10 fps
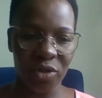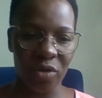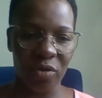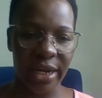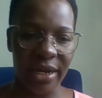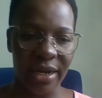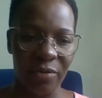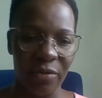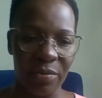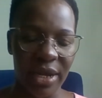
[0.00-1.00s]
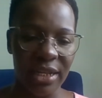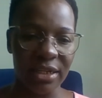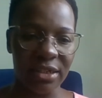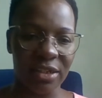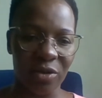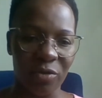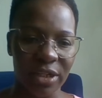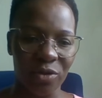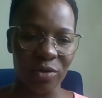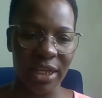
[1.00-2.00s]
So when we made this
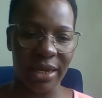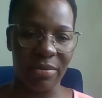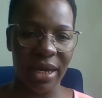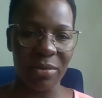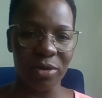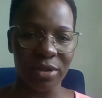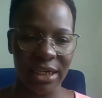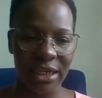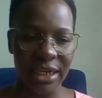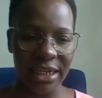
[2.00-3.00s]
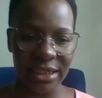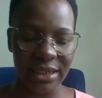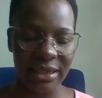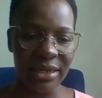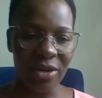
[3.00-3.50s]
request to the Bible study desk